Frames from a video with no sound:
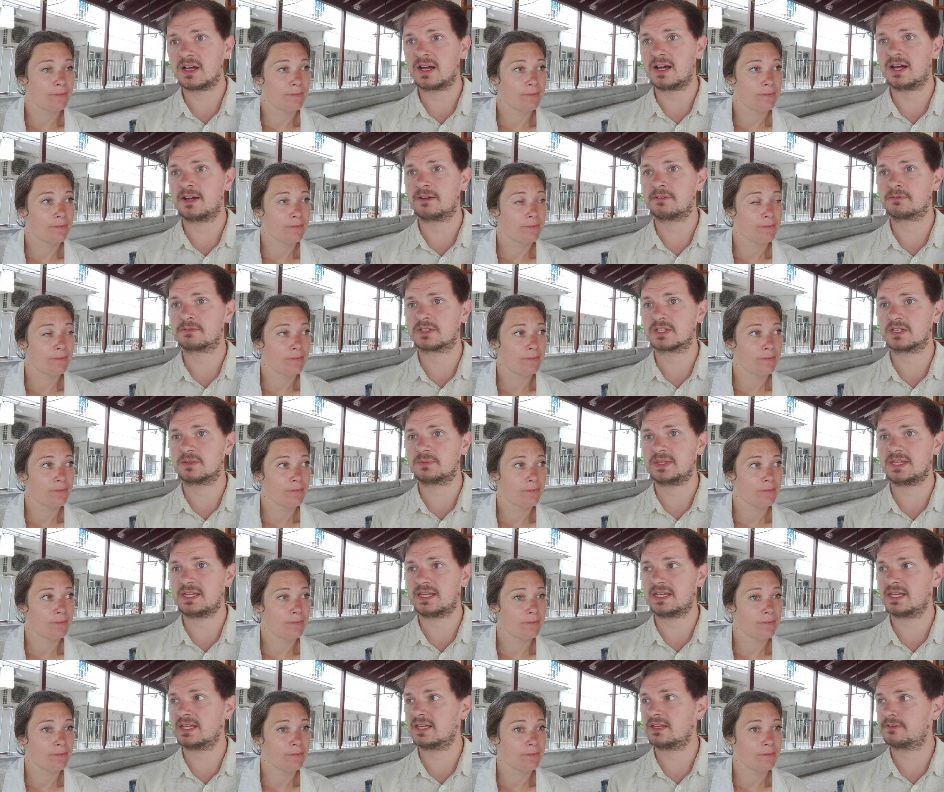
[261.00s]
Speaker 1: I'm going to
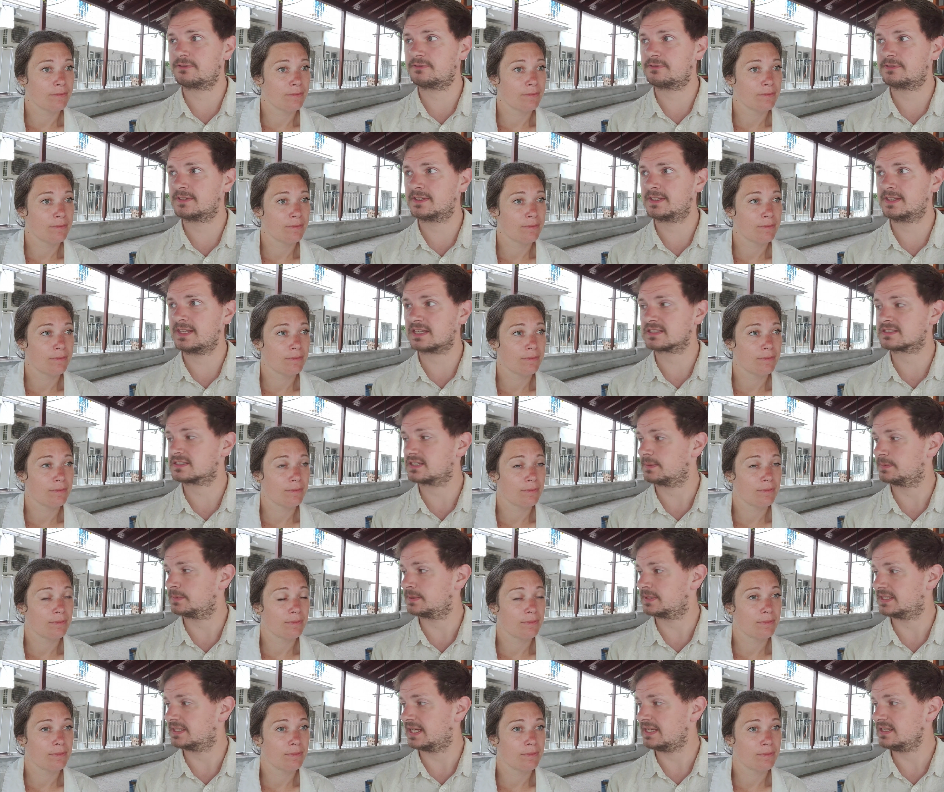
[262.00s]
be here for the next
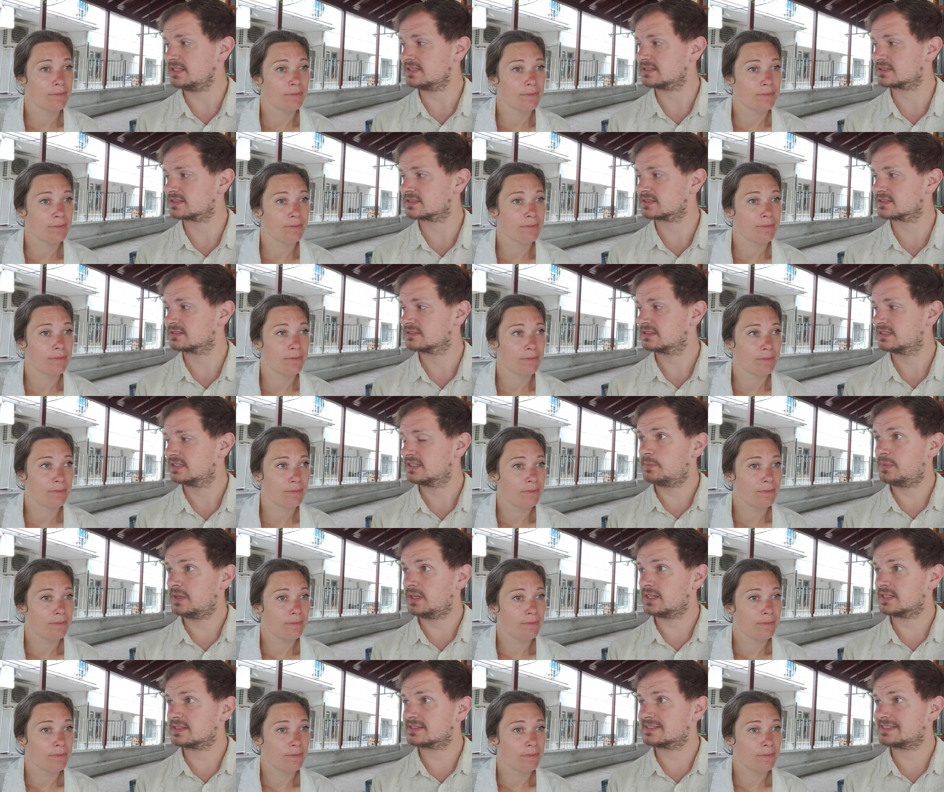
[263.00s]
couple of days,
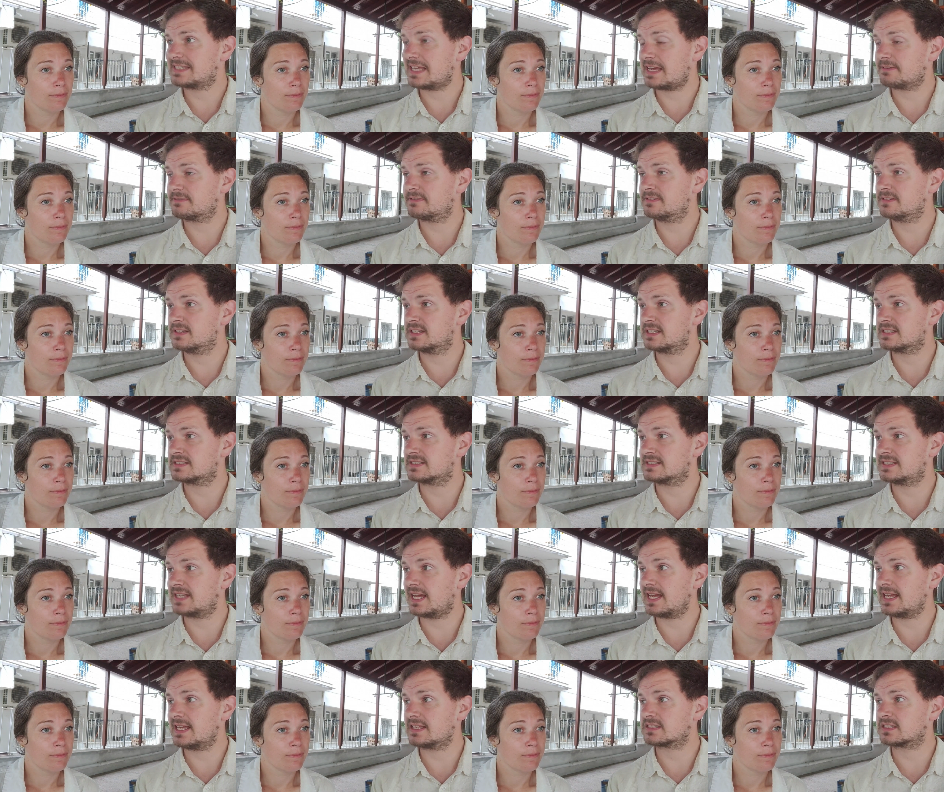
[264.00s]
but definitely
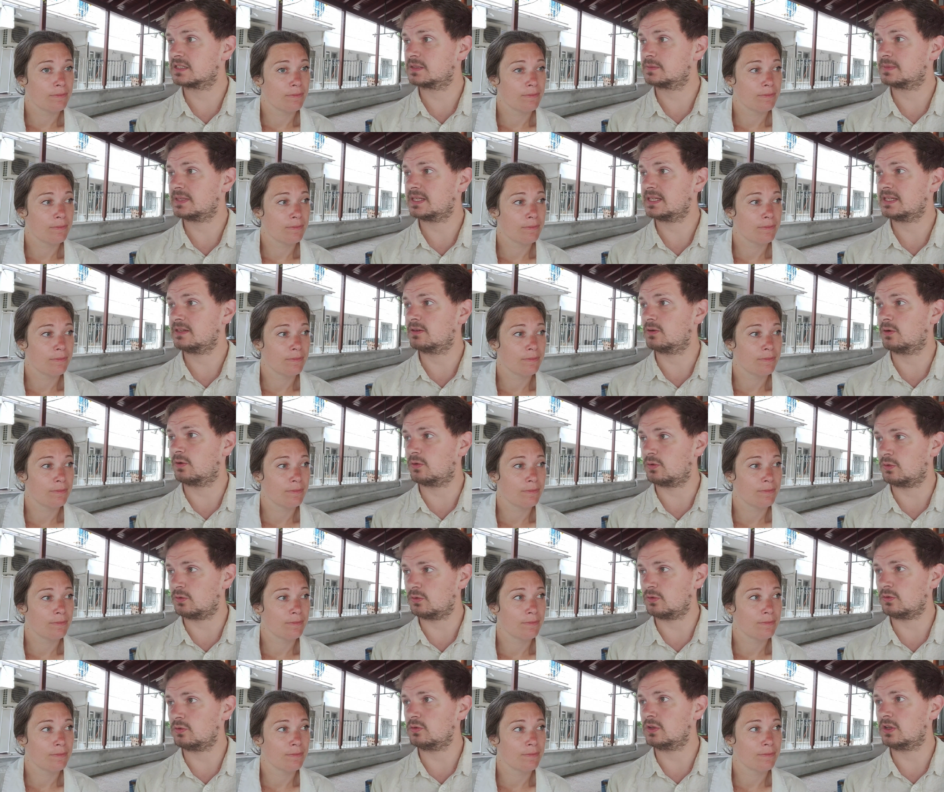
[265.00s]
today is going to be
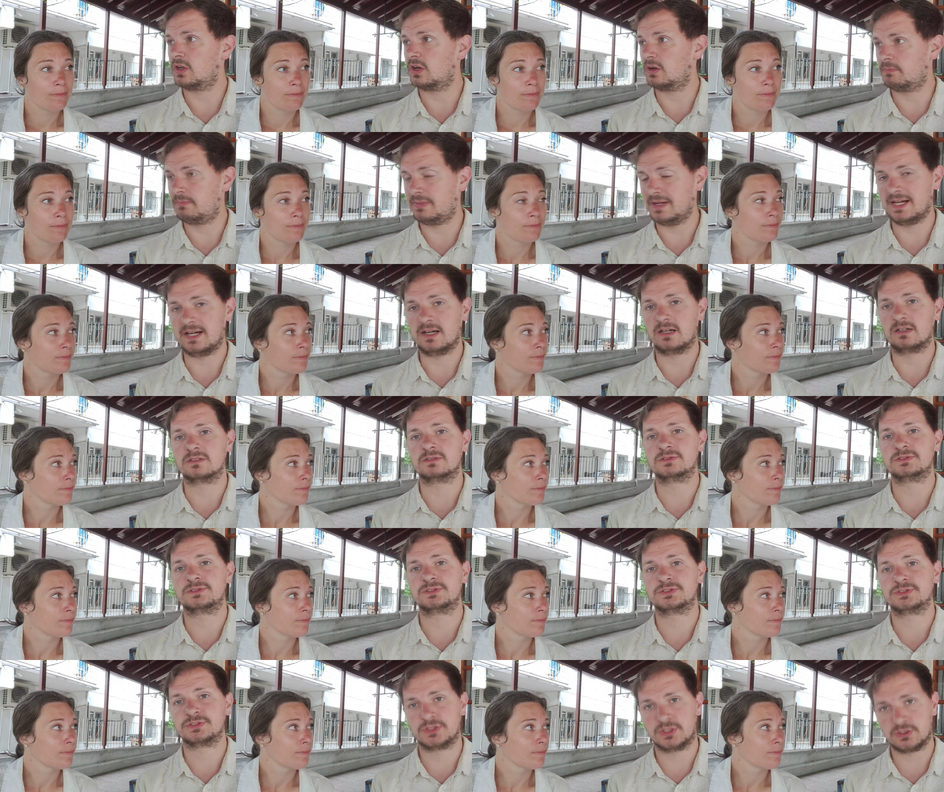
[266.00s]
all about
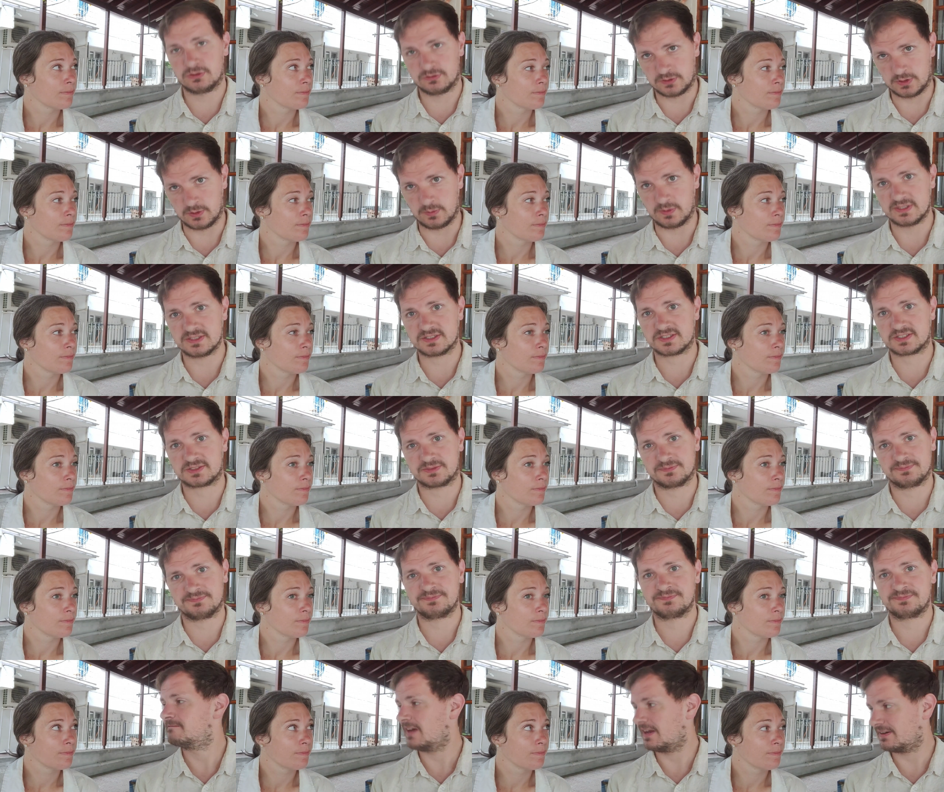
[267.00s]
the ruins.
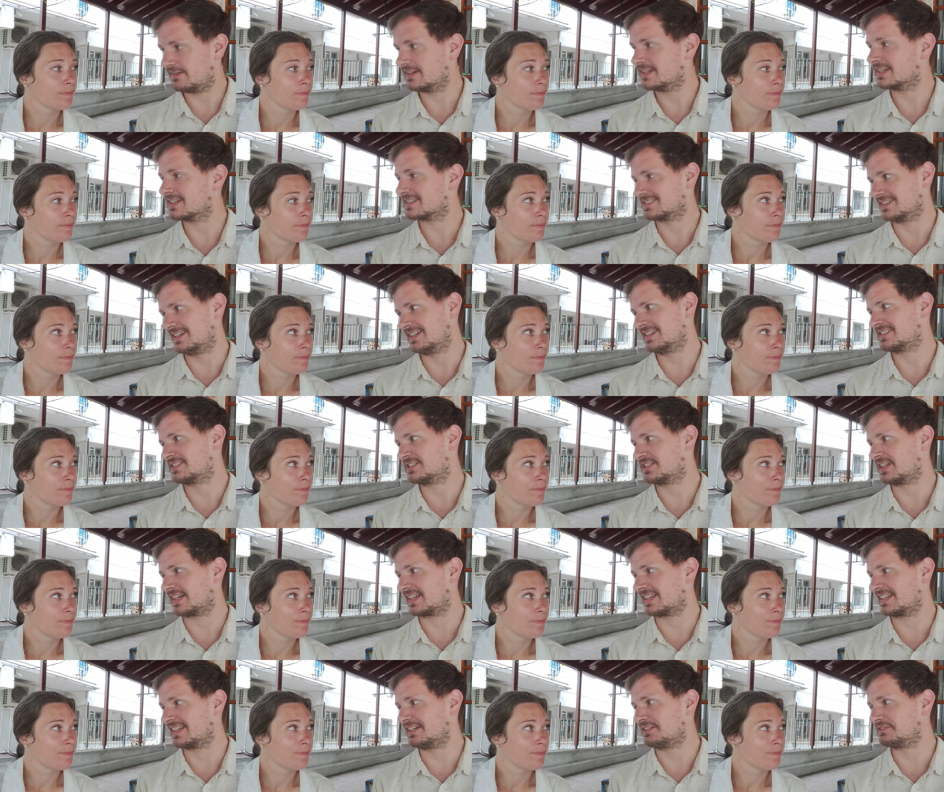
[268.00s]
Very excited to
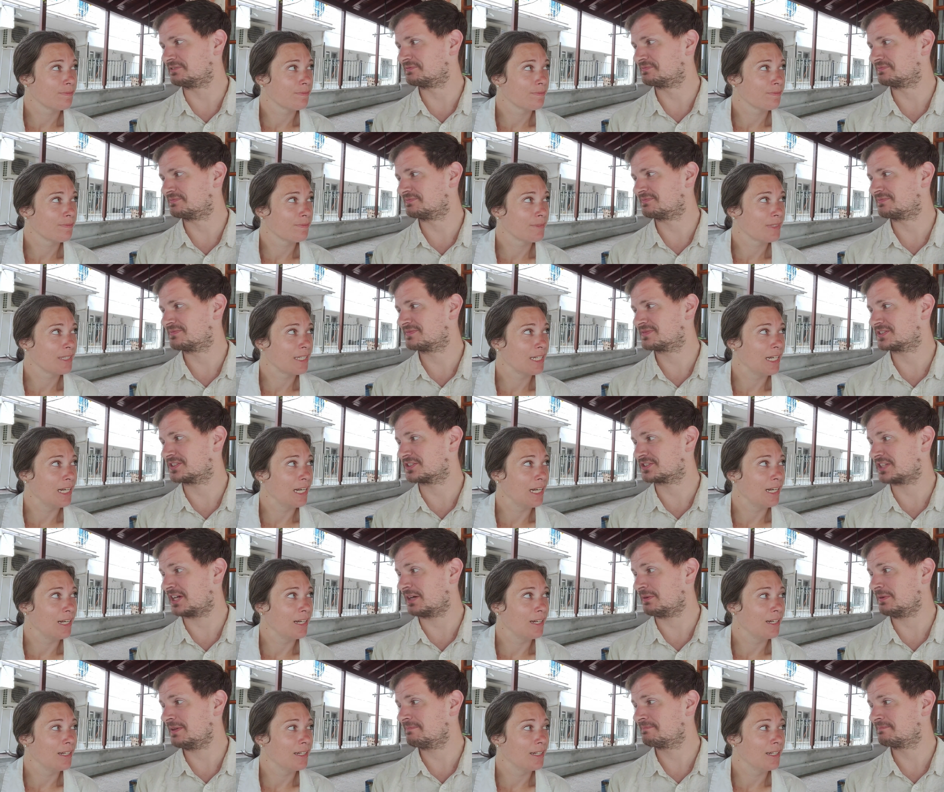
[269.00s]
check it out. So
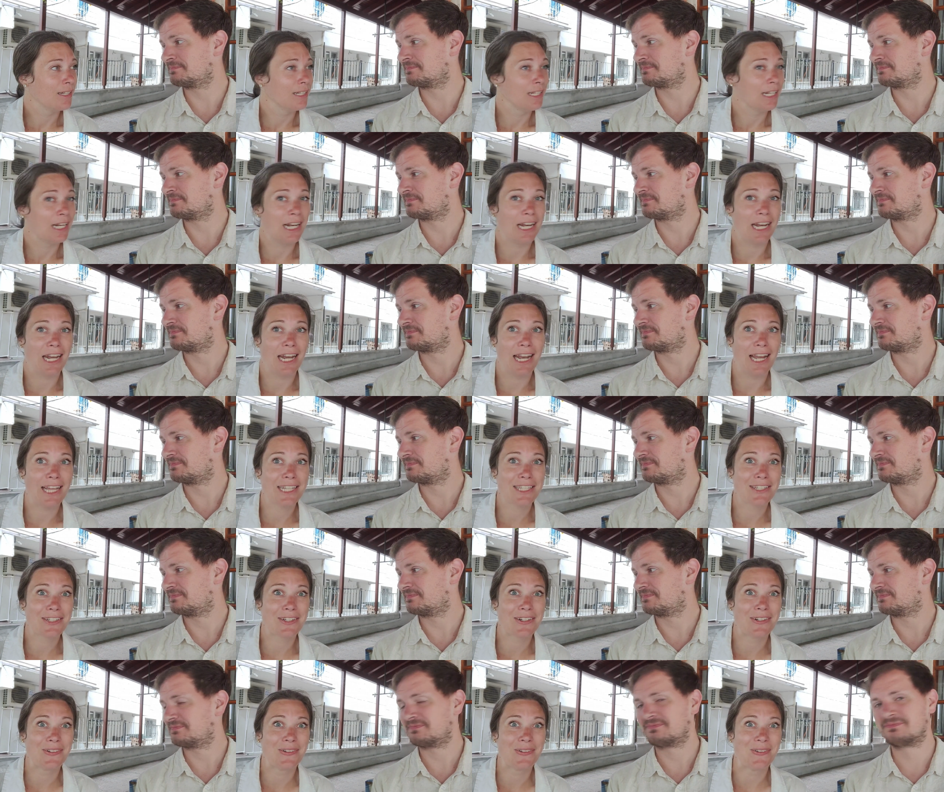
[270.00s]
shall we?
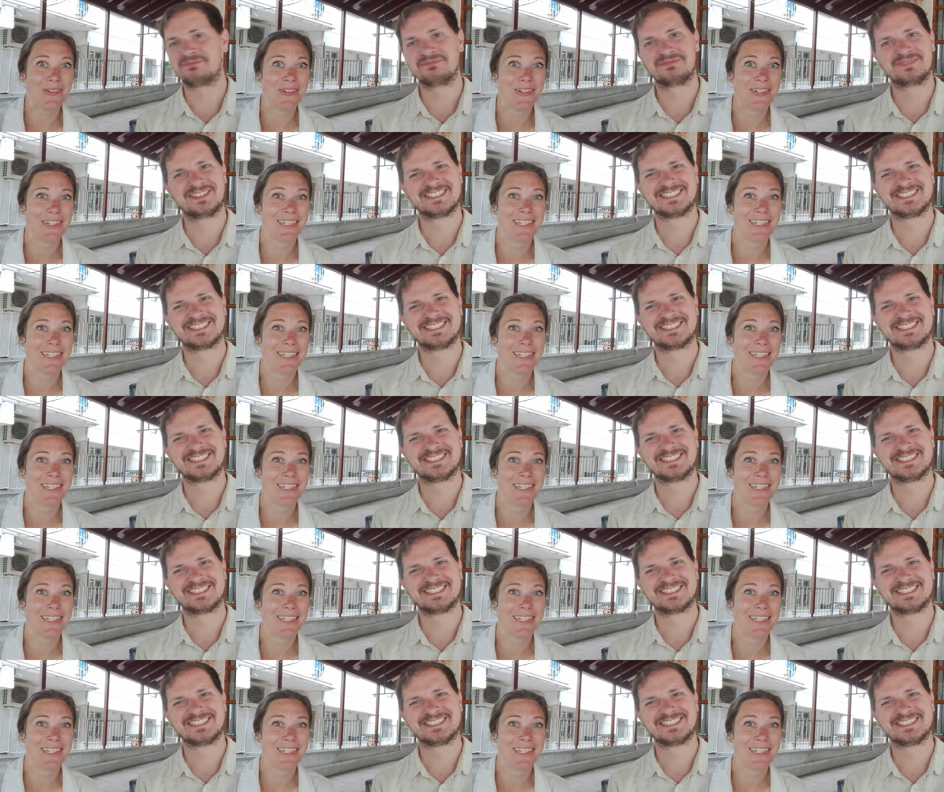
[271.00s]
Speaker 2: Let's go.